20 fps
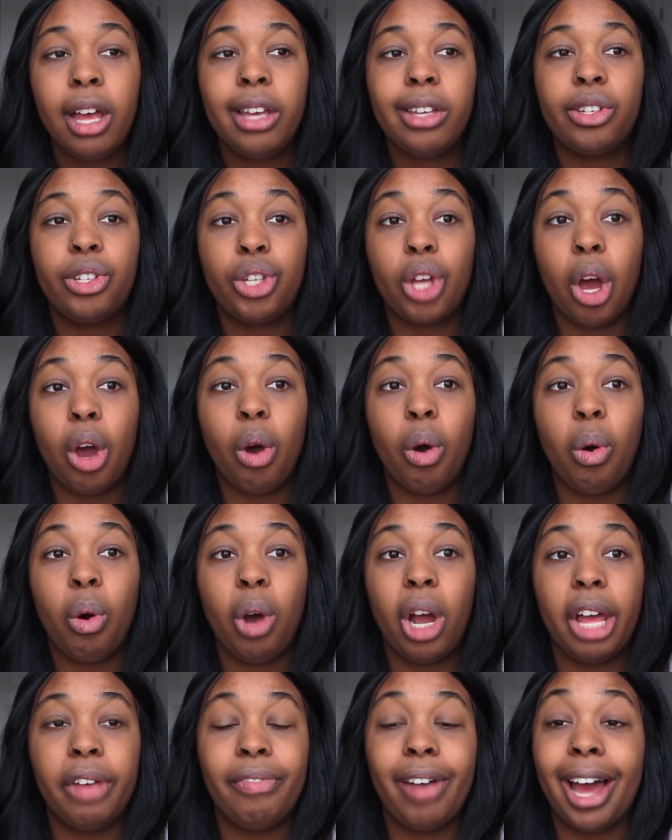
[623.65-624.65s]

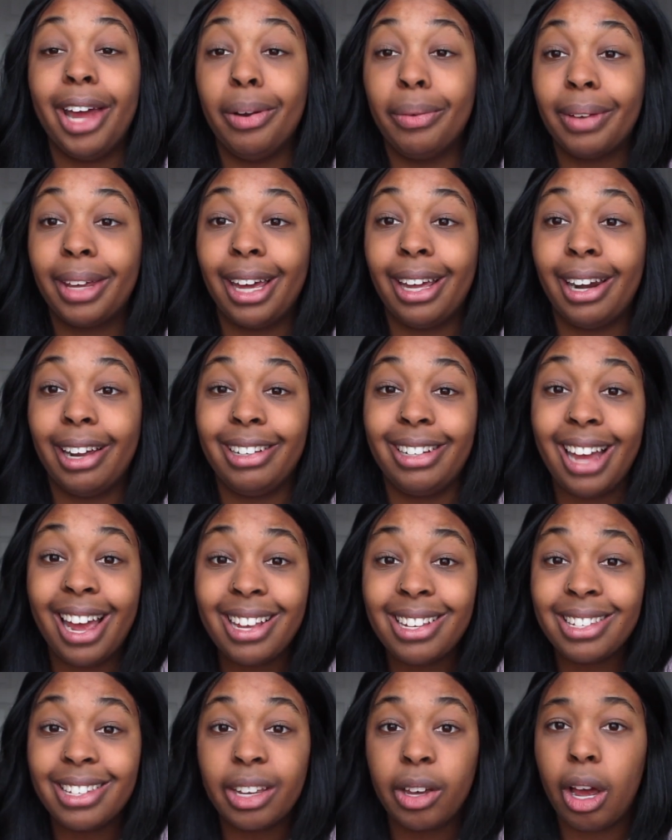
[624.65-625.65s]
So if I don't get a
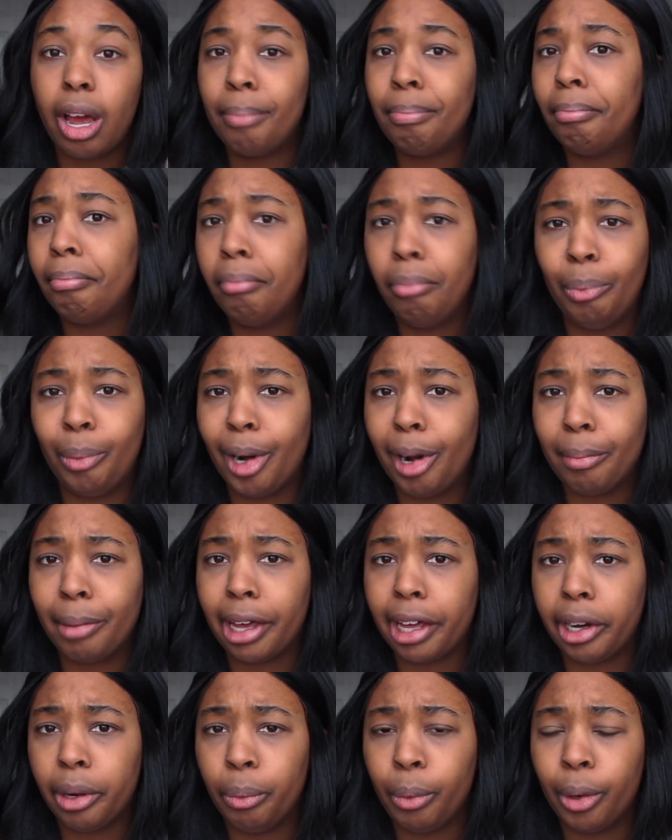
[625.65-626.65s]
desk, where am I
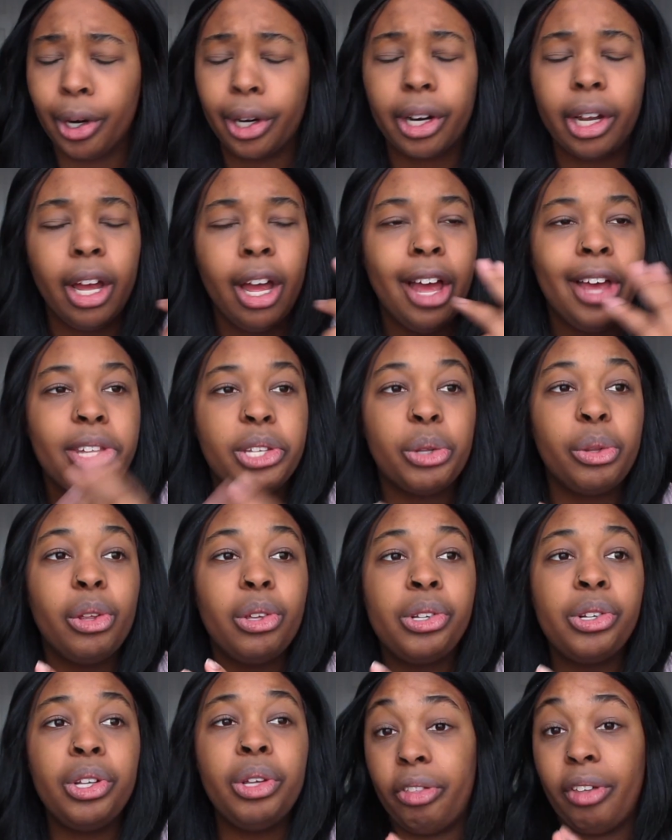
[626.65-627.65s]
gonna work? So
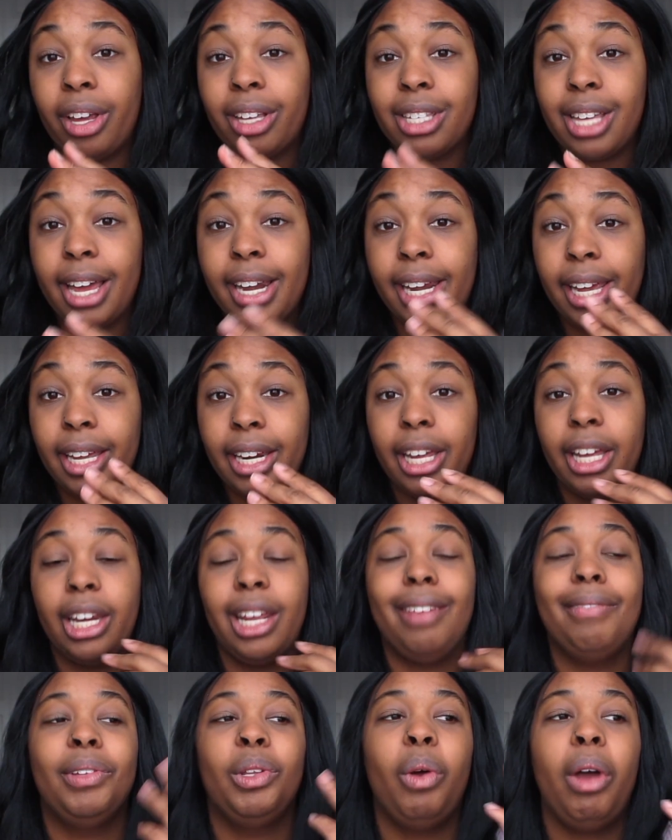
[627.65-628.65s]
those are the things I
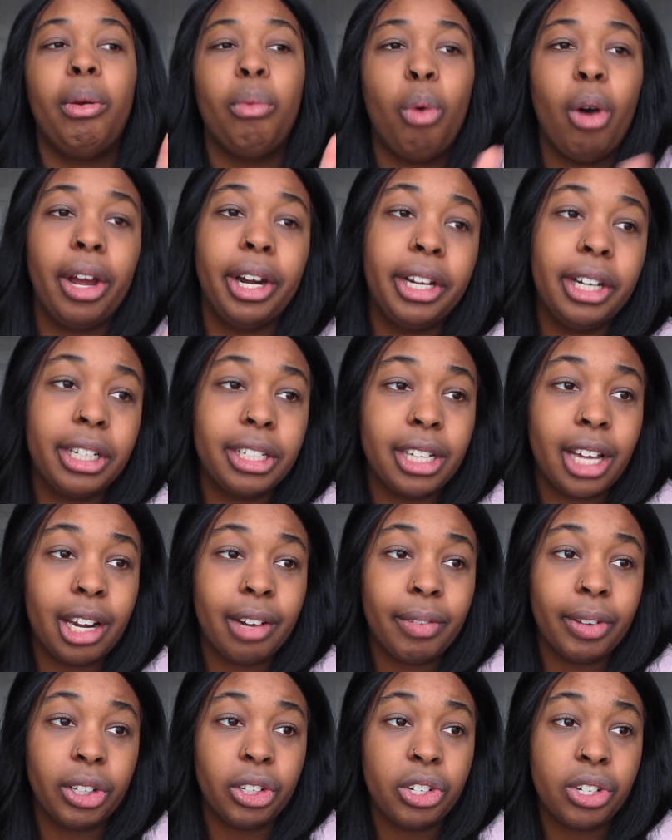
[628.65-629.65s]
needed, even though I wanted a ton
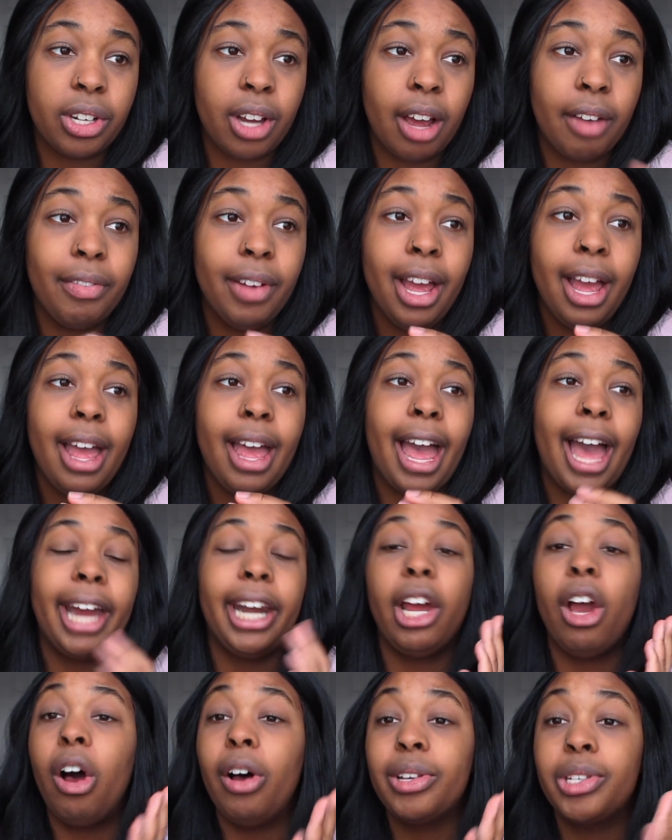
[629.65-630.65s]
of other stuff. And
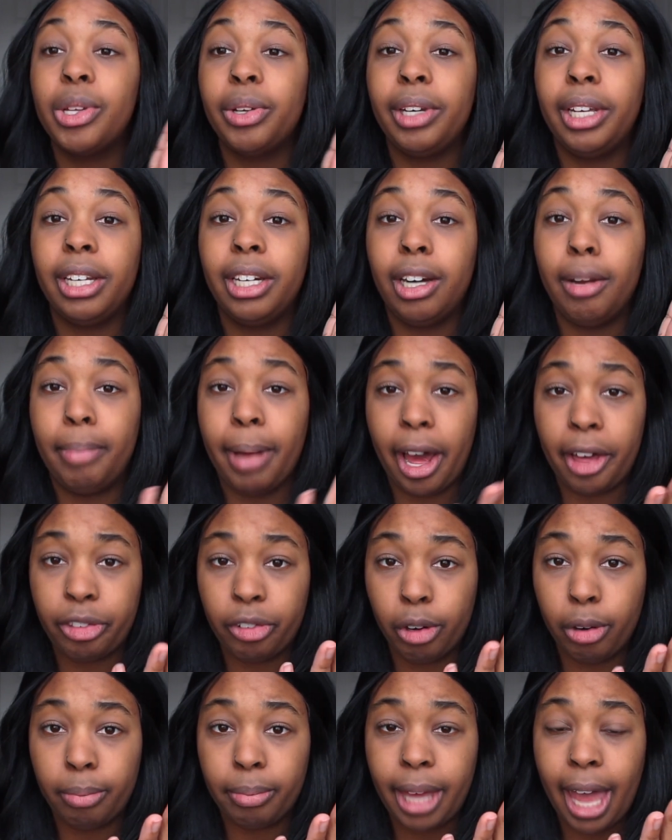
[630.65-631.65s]
I also needed a
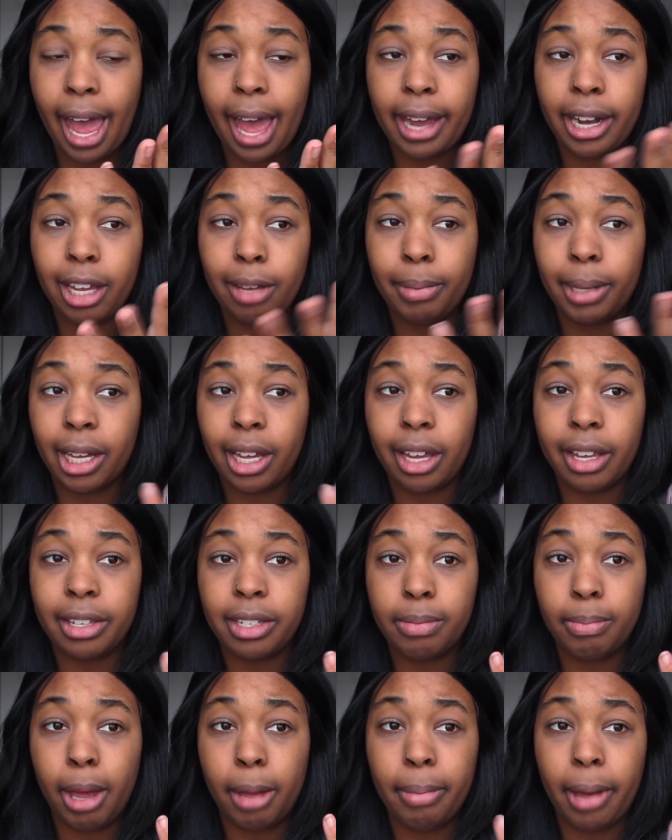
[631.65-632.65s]
bathroom caddy
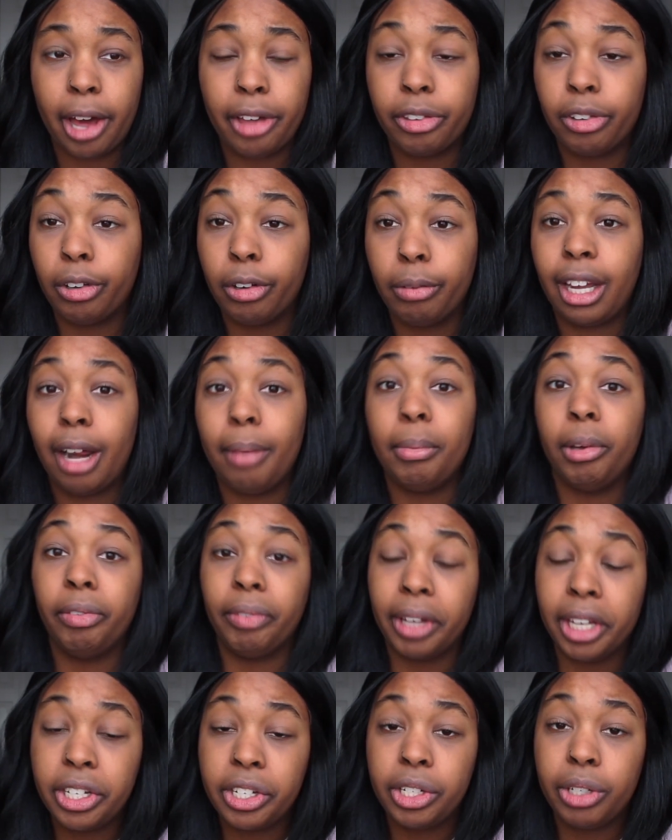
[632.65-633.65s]
because my bathroom that I'm
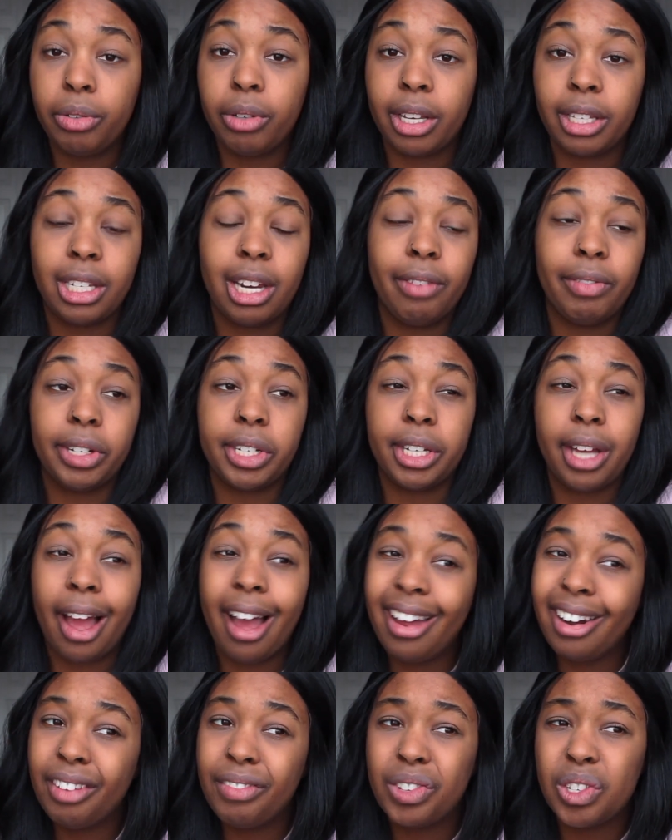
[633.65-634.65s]
moving into doesn't have a
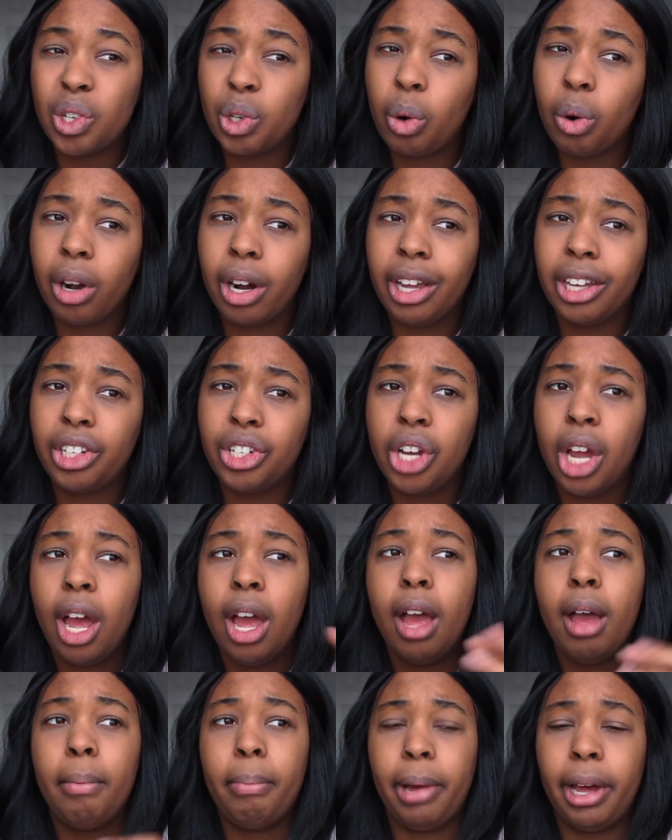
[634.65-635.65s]
ton of storage,
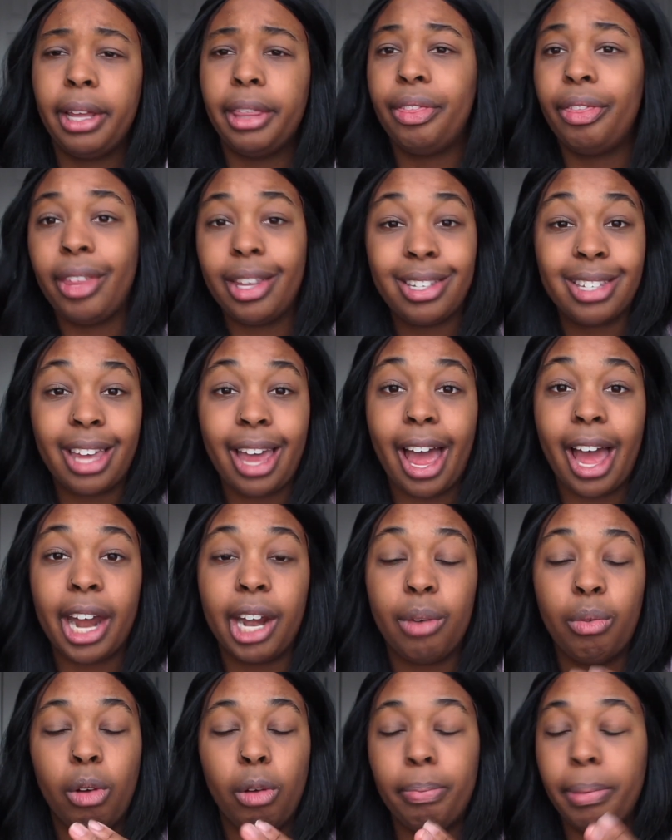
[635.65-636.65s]
but this
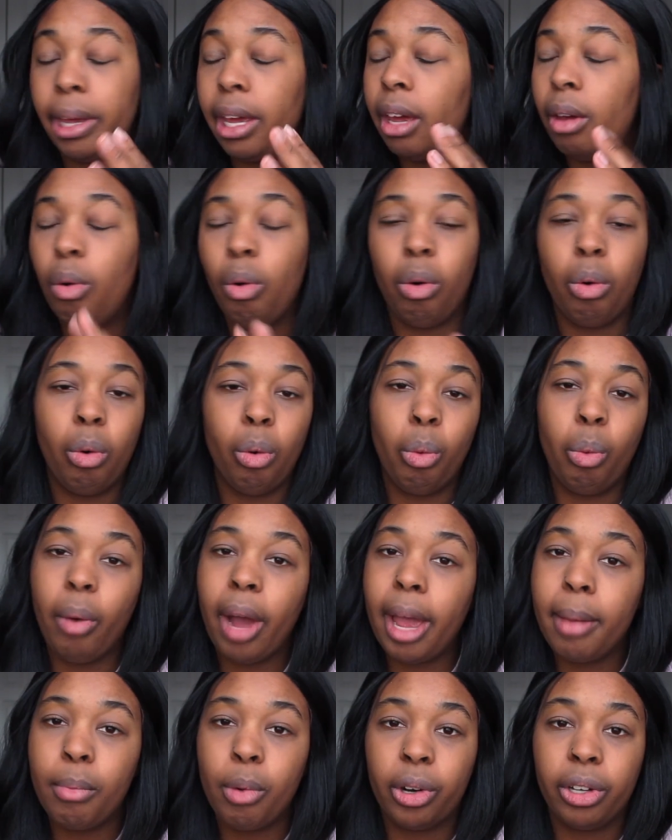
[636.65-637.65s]
caddy will be
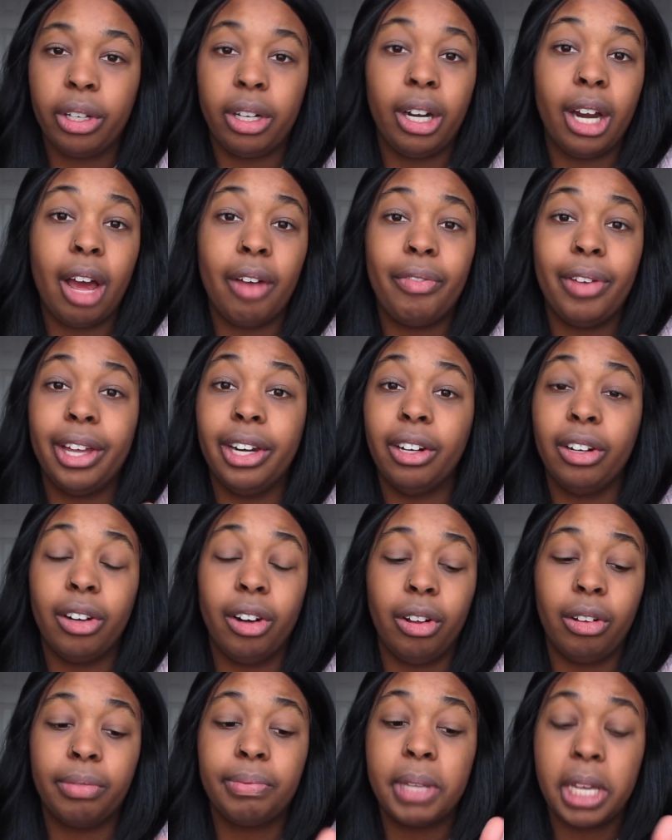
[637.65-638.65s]
way more than enough and
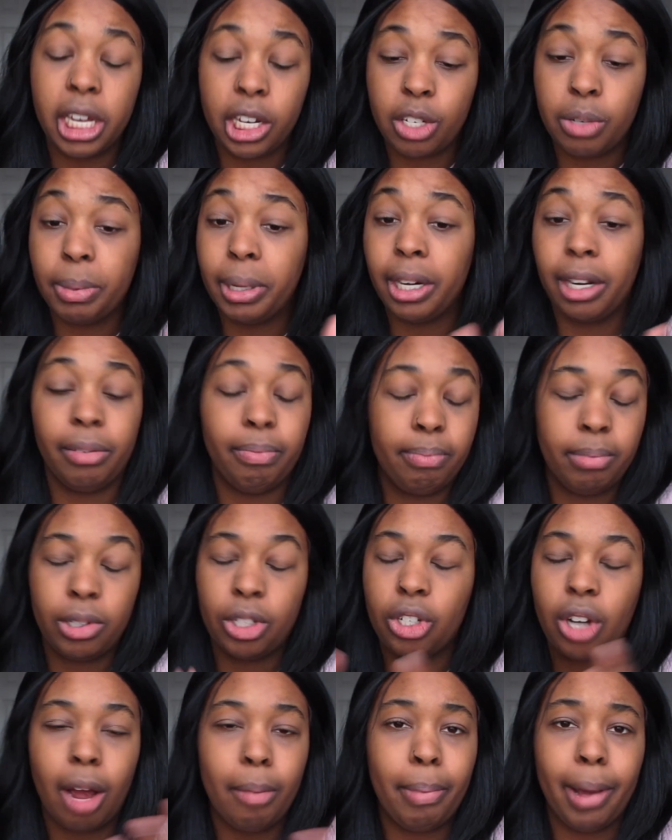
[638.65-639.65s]
it'll teach me to
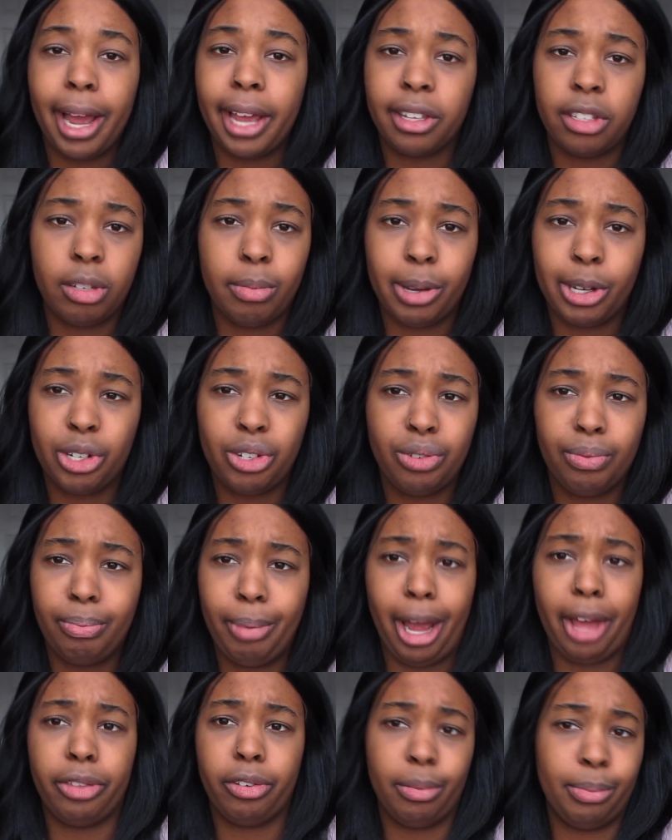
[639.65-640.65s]
stop buying so much
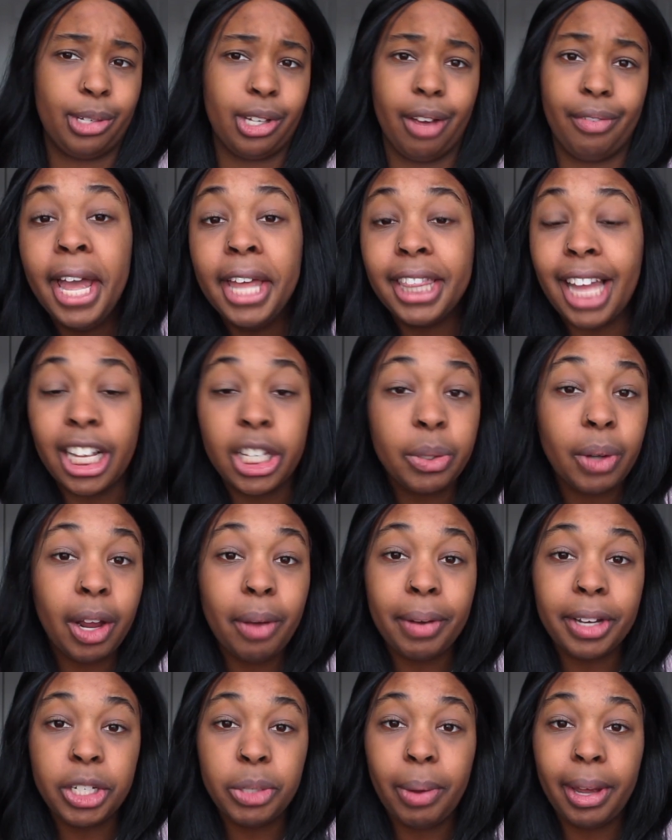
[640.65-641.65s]
bathroom stuff. That's what I
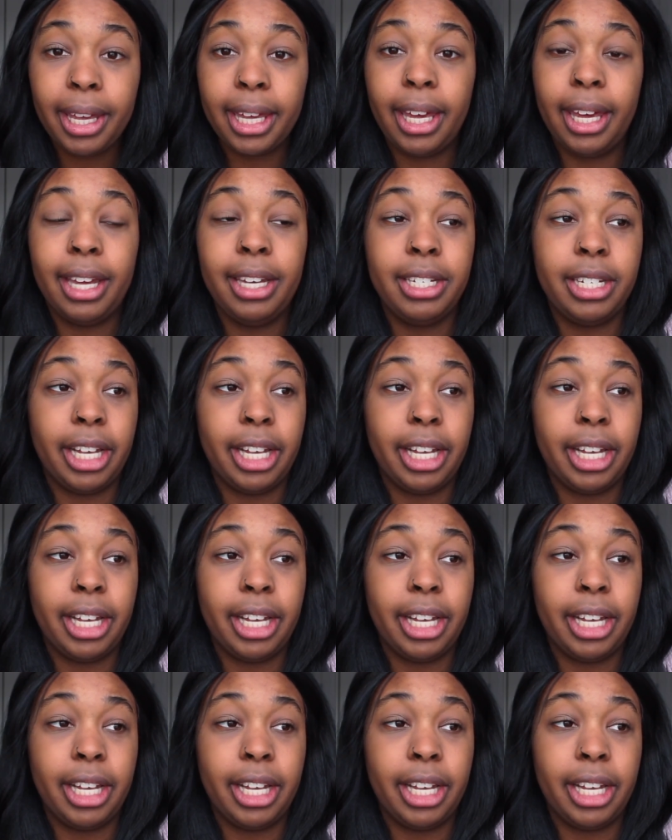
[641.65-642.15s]
went to IKEA and